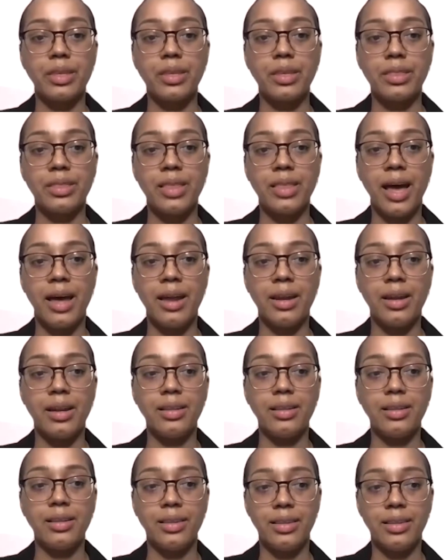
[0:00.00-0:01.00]

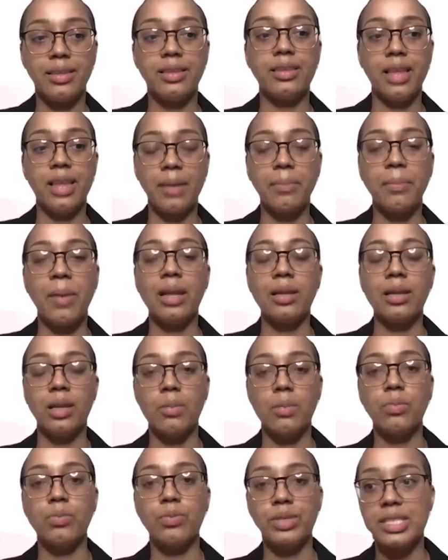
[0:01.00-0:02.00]
that my
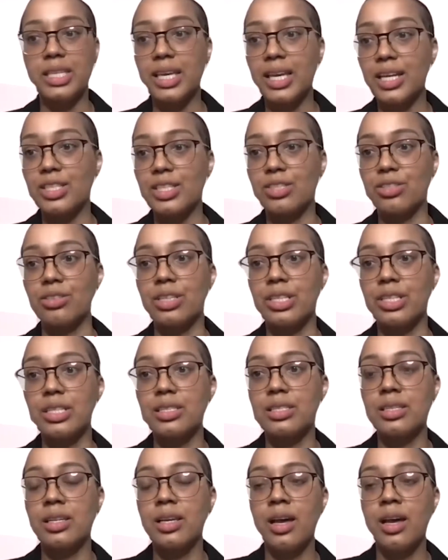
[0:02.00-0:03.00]
lump was
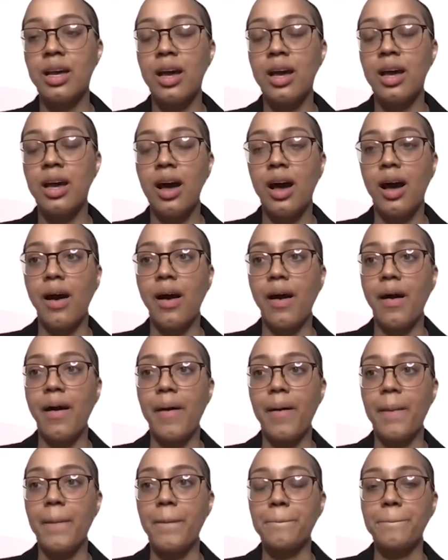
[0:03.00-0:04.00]
cancerous.
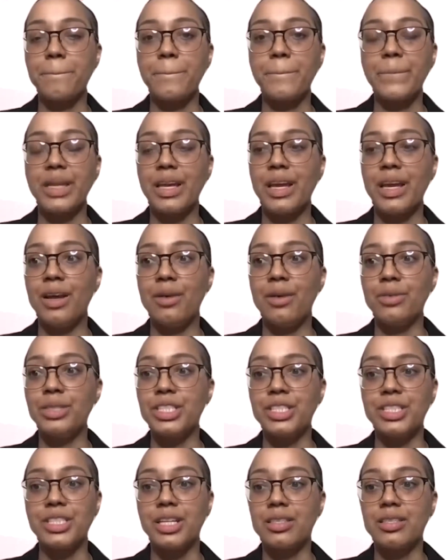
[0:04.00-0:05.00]
And it was
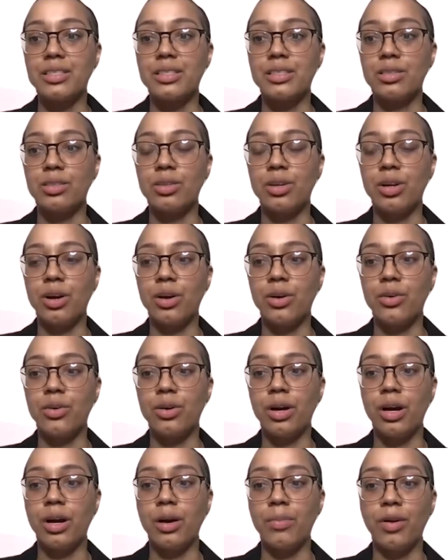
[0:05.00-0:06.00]
just,
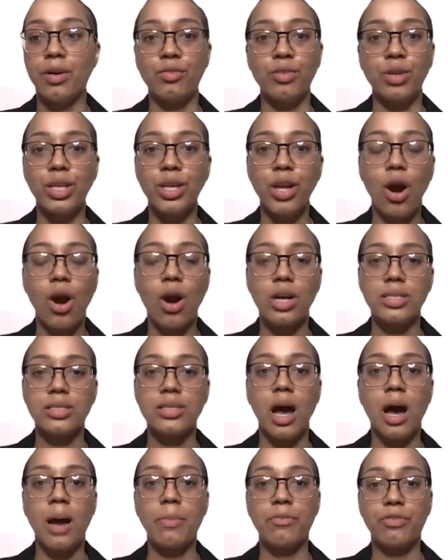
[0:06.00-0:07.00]
a really hard
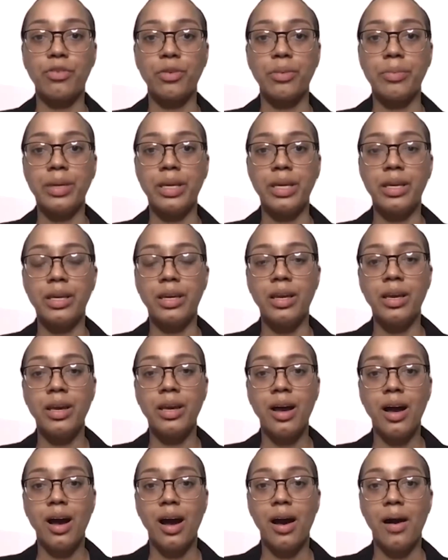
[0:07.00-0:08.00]
time for me.
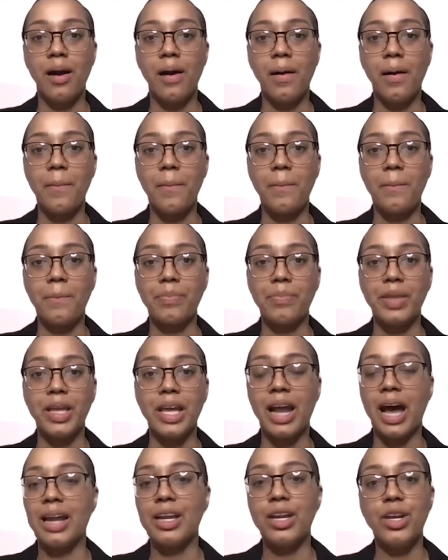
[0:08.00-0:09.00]
And
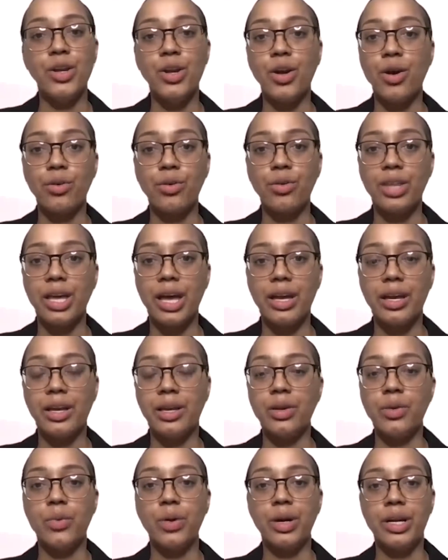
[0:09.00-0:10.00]
I didn't know that
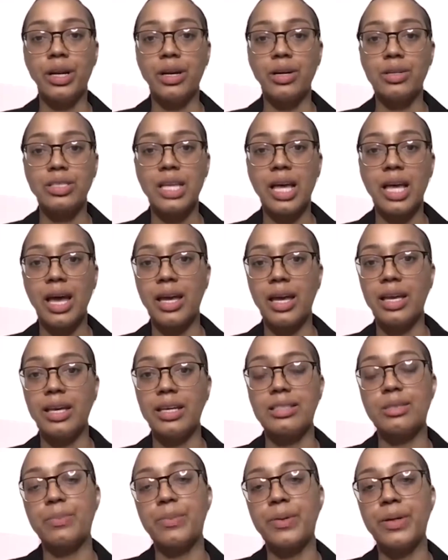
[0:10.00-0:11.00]
anyone else had
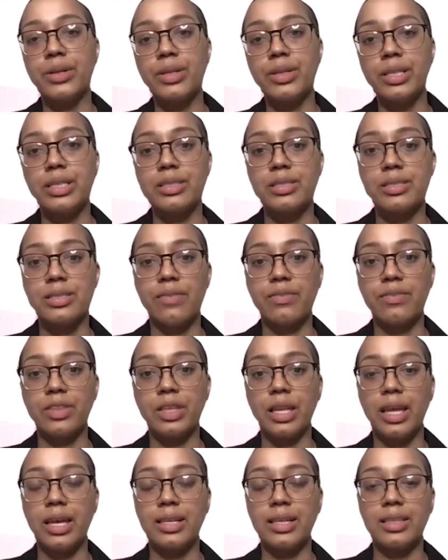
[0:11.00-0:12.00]
experienced
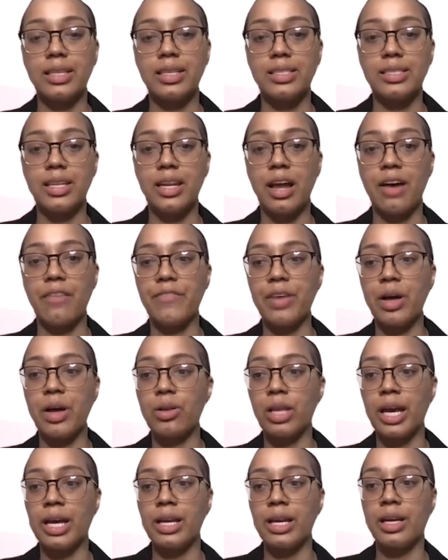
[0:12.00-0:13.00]
something like this. And I
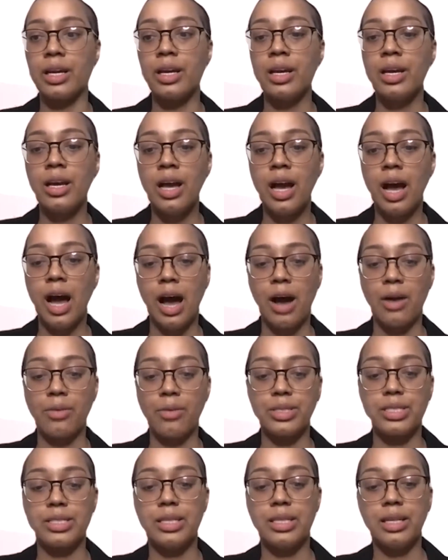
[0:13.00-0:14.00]
felt like I
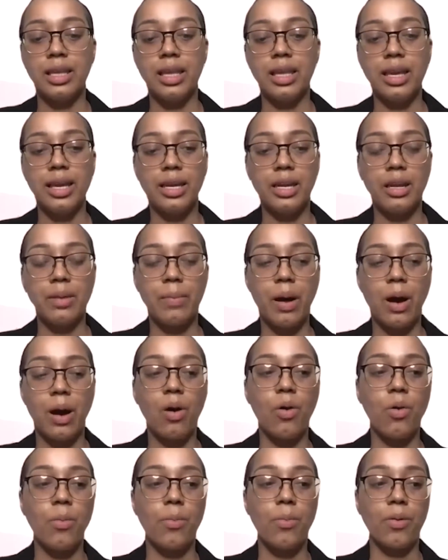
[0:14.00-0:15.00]
was delayed in my
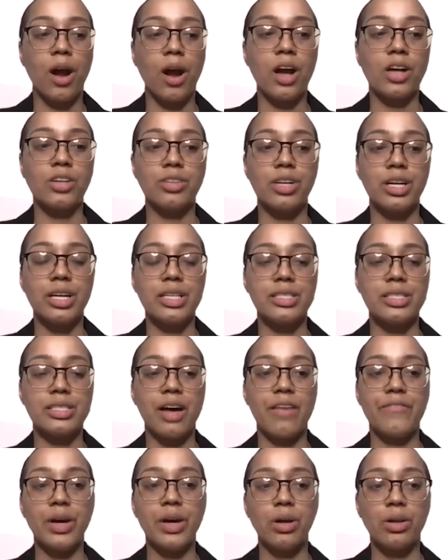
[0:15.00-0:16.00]
whole progress.
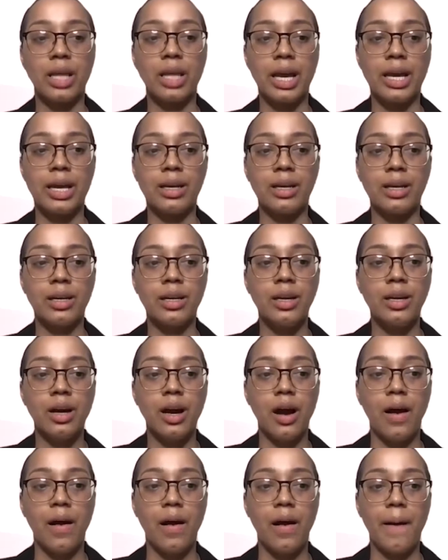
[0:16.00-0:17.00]
I felt like
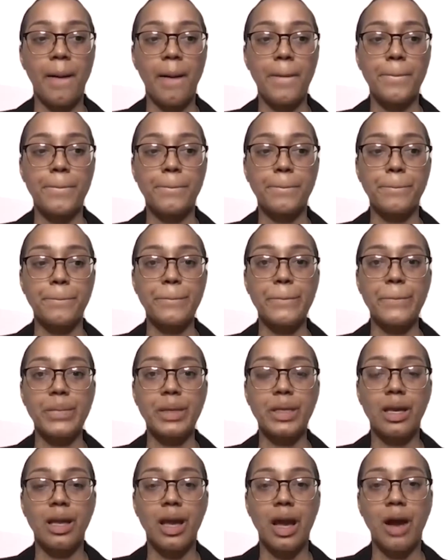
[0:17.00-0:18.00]

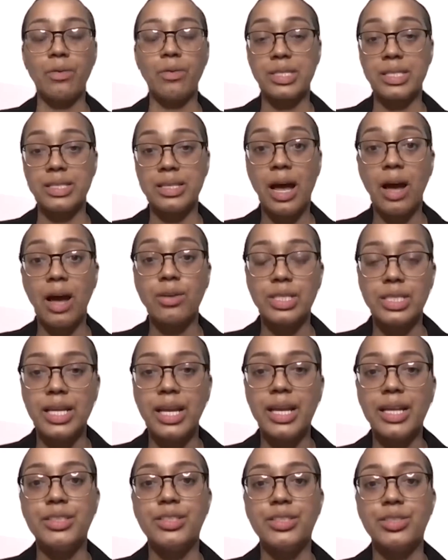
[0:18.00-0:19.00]
I was now
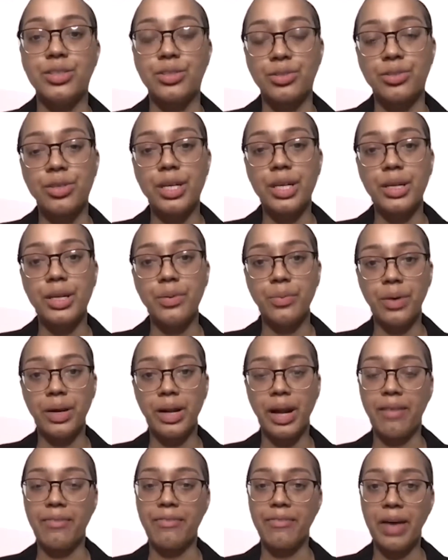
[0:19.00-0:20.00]
stage 3
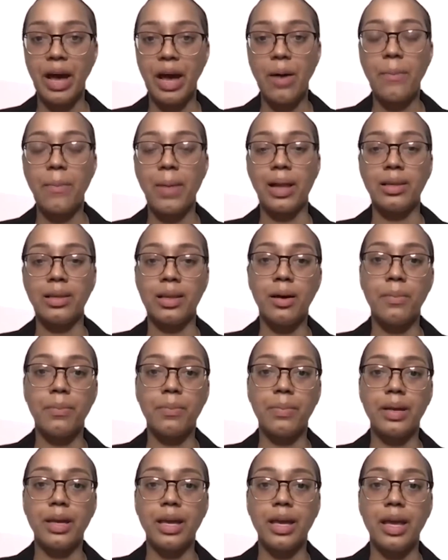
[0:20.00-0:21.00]
when I found my
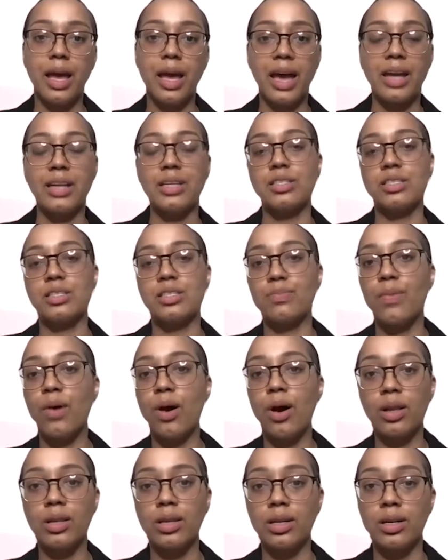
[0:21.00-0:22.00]
lump at a
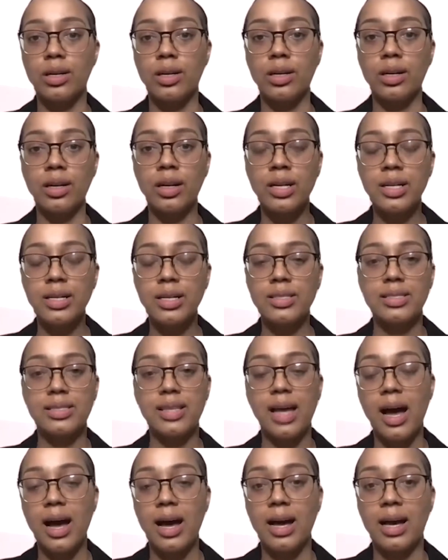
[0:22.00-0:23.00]
smaller
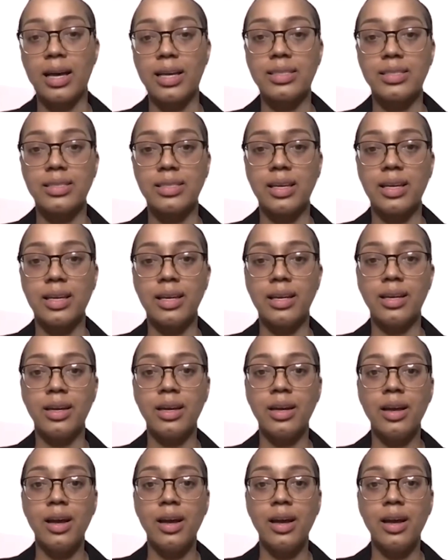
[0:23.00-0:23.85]
size. And